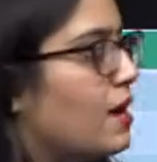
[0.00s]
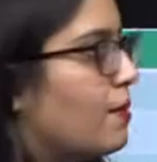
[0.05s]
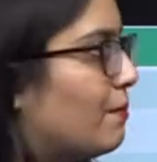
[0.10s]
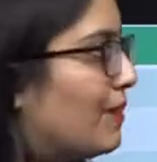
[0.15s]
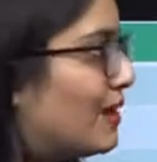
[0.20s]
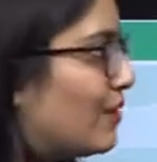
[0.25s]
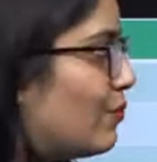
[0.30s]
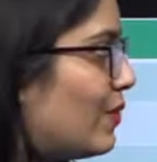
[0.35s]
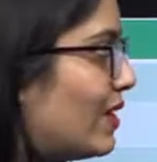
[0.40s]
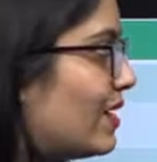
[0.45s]

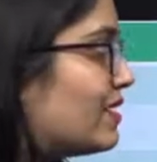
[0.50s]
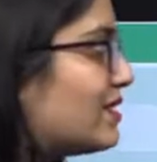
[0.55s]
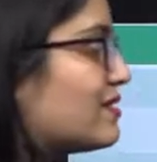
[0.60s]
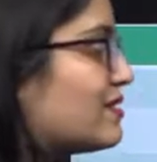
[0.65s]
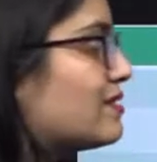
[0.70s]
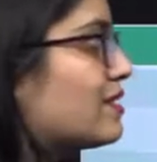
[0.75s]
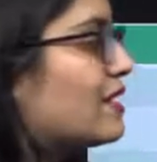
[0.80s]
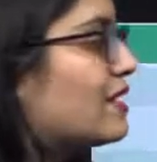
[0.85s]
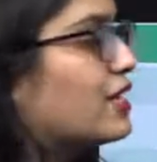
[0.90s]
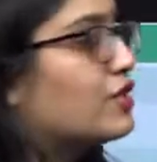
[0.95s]
But when it
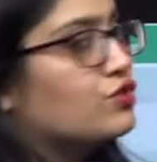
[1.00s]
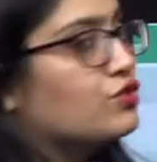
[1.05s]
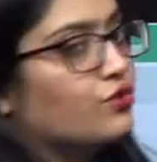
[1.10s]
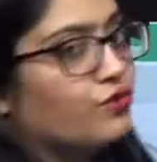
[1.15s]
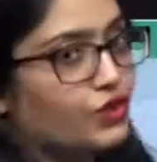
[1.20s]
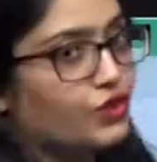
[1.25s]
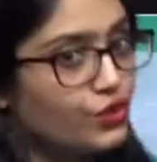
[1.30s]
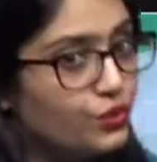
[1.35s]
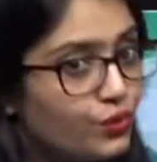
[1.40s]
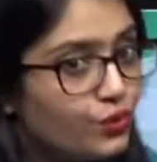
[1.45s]
is the case of
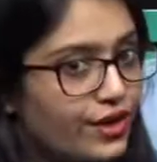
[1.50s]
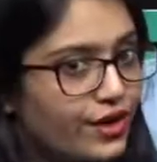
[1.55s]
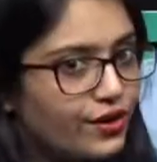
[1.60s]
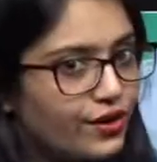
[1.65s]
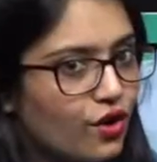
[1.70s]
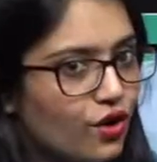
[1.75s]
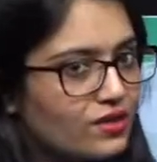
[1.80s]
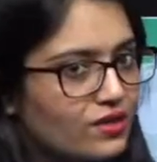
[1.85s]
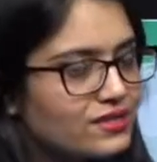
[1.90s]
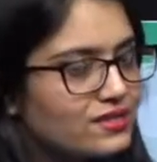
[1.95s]

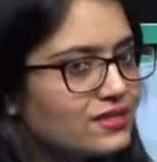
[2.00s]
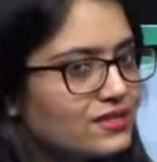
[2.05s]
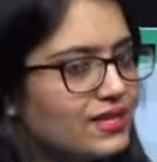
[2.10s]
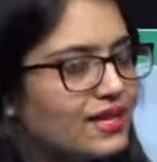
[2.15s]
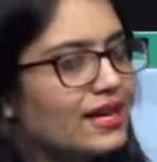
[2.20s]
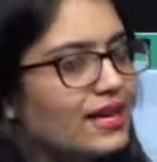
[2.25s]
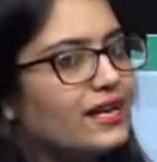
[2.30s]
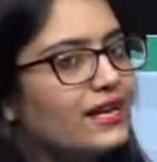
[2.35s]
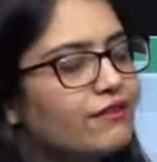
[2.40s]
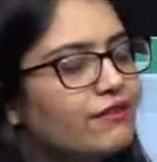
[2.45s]
eukaryotes,
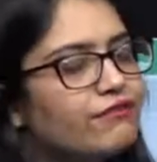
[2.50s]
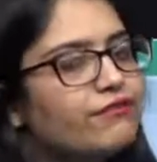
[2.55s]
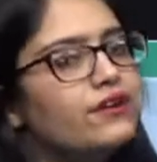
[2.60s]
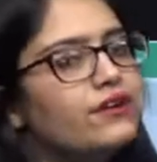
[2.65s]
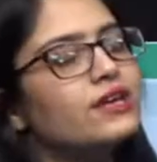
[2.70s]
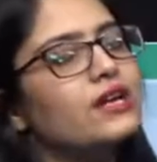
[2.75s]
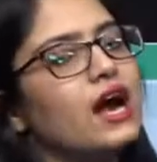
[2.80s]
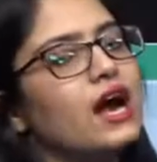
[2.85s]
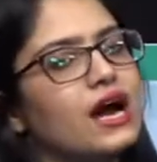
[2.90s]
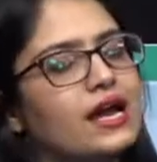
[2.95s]
there are
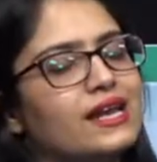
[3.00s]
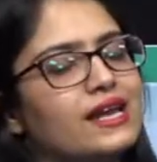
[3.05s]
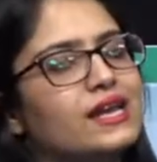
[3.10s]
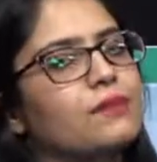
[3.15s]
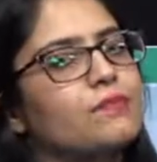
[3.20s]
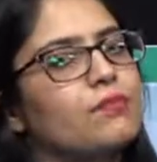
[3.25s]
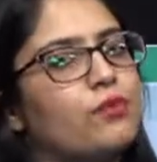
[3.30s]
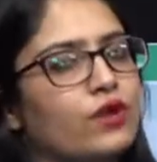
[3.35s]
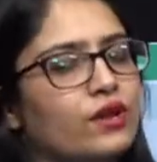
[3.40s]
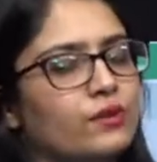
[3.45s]
different
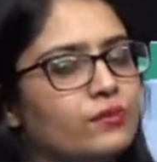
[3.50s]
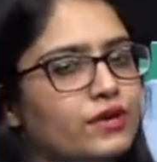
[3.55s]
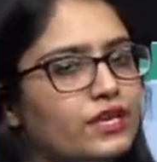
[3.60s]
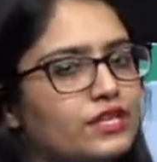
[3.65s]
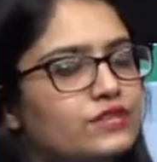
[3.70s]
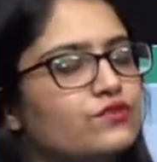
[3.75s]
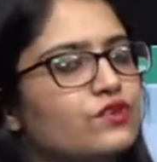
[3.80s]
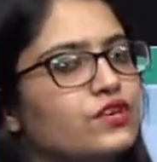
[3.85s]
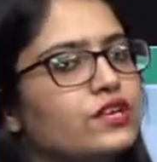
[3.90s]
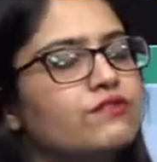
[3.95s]
RNA
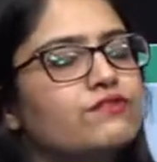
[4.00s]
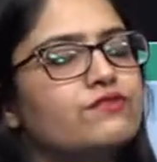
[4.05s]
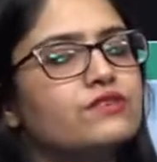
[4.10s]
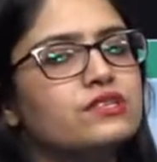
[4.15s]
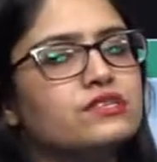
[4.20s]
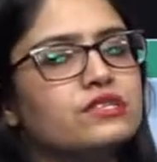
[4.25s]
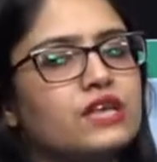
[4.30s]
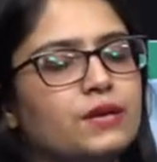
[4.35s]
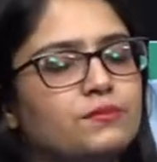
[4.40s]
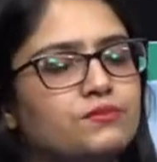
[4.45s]
polymerase for
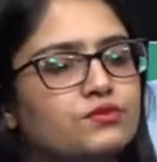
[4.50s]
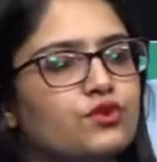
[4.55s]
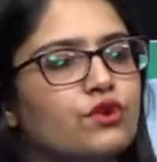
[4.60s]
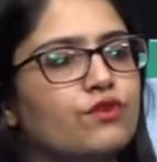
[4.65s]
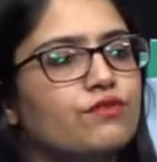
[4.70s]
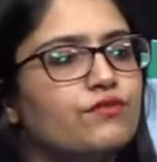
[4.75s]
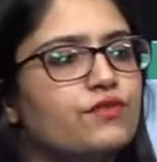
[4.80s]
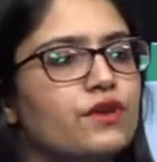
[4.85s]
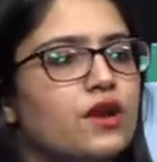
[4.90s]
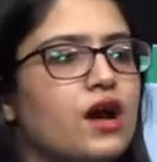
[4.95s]
different types
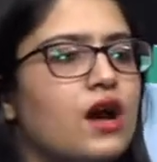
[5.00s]
of